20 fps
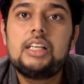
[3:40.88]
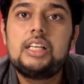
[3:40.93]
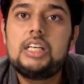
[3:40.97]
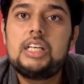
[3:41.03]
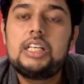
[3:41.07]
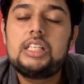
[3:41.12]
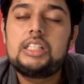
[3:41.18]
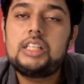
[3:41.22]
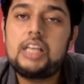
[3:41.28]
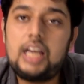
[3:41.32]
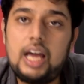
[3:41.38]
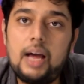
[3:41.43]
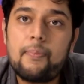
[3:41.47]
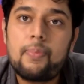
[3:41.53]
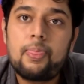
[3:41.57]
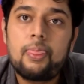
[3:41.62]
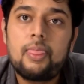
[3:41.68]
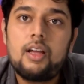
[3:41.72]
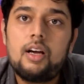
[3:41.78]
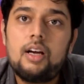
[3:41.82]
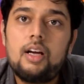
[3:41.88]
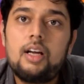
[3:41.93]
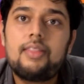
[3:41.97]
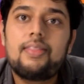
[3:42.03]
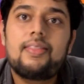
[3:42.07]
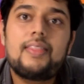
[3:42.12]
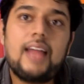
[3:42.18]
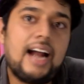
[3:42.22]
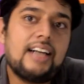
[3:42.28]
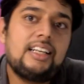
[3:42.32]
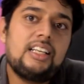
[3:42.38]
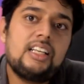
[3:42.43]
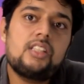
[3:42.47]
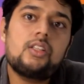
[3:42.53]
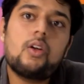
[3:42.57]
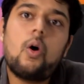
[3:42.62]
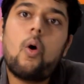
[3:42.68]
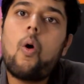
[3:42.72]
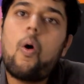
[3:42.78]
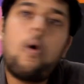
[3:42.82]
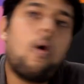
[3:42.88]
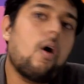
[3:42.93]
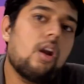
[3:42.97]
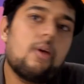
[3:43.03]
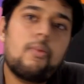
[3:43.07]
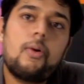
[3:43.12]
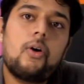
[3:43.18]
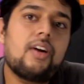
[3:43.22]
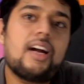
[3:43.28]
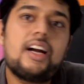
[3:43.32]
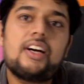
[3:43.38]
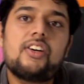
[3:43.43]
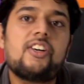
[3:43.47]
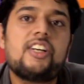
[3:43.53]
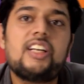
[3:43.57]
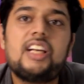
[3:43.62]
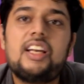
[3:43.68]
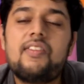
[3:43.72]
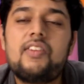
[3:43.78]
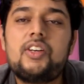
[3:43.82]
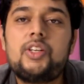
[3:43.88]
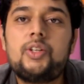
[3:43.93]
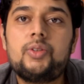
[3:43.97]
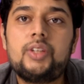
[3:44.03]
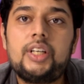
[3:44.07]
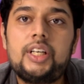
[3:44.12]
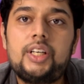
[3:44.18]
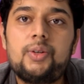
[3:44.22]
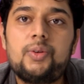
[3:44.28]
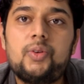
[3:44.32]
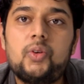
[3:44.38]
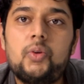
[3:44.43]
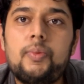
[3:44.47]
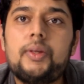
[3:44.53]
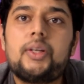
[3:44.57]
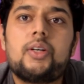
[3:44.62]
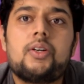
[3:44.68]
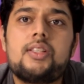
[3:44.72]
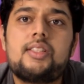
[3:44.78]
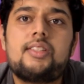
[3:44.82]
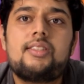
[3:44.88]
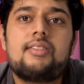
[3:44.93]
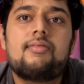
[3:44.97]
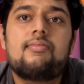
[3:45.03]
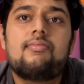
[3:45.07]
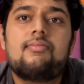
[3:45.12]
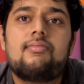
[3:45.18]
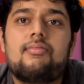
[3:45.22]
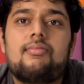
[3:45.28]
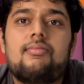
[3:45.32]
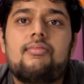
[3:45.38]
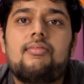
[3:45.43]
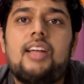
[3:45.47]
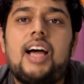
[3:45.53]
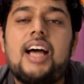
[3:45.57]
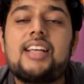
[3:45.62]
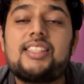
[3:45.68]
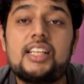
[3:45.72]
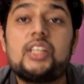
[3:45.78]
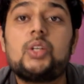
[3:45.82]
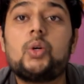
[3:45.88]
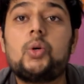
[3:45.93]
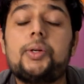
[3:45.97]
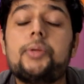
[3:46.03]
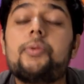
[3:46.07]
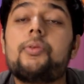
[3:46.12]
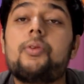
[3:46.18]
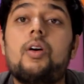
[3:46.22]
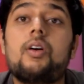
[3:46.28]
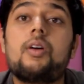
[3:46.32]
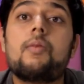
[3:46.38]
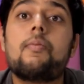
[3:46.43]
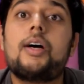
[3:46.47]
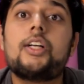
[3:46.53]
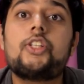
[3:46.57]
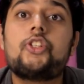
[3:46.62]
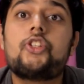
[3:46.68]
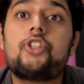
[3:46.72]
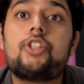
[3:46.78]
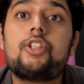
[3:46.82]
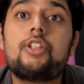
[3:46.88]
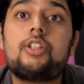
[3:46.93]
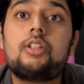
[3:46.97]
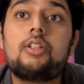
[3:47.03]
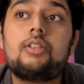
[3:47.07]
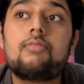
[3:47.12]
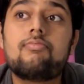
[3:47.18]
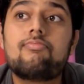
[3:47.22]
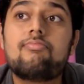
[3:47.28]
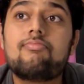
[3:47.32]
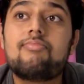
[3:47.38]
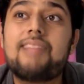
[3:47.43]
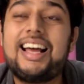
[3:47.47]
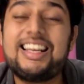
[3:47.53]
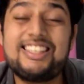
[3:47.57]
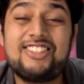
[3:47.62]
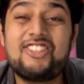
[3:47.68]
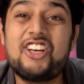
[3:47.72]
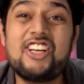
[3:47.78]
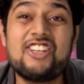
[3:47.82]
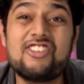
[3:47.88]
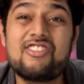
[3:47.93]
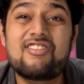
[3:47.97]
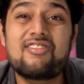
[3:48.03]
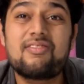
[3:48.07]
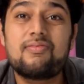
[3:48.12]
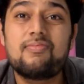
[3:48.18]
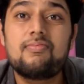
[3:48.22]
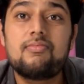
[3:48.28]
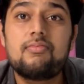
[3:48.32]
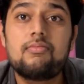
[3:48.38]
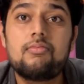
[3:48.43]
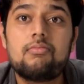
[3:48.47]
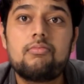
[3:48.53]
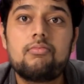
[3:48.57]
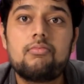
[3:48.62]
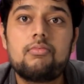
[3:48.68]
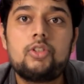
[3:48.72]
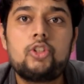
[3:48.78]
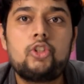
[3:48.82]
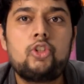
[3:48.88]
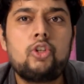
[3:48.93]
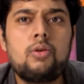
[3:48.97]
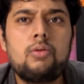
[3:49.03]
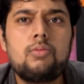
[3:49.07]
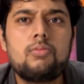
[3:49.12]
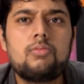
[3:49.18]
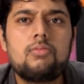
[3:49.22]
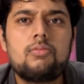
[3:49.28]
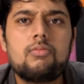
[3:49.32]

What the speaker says: So yeah, that is all about Android 11 you need to know, because as I told you, not much has changed. So